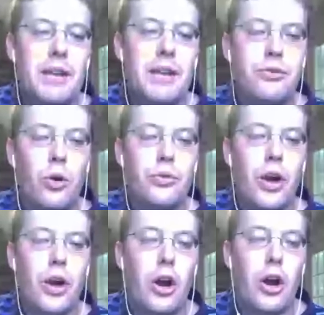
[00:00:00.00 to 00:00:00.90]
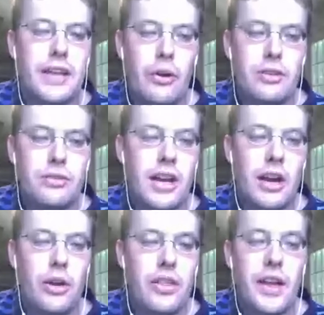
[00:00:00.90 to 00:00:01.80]
base trolls are a scary
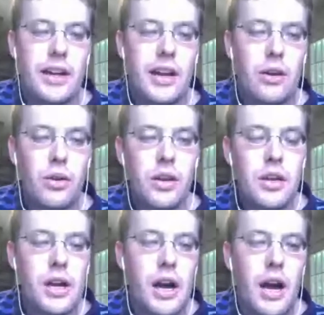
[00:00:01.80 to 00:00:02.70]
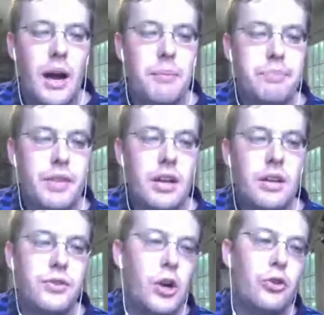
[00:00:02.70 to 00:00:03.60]
thing now.
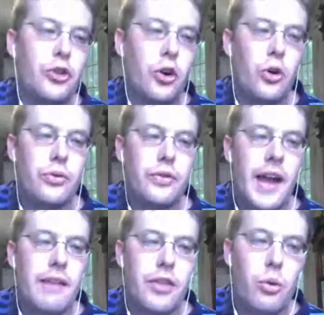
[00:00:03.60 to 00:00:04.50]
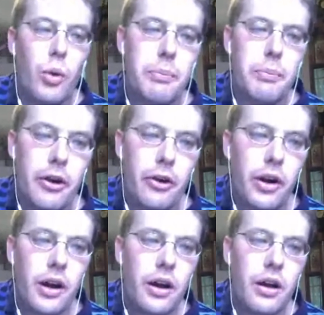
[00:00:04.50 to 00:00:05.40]
Stone trolls, they have the one
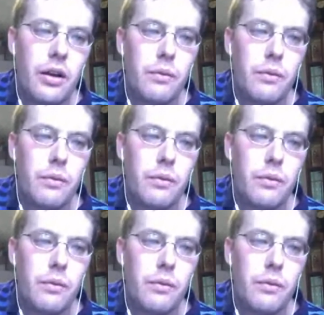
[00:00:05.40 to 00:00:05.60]
better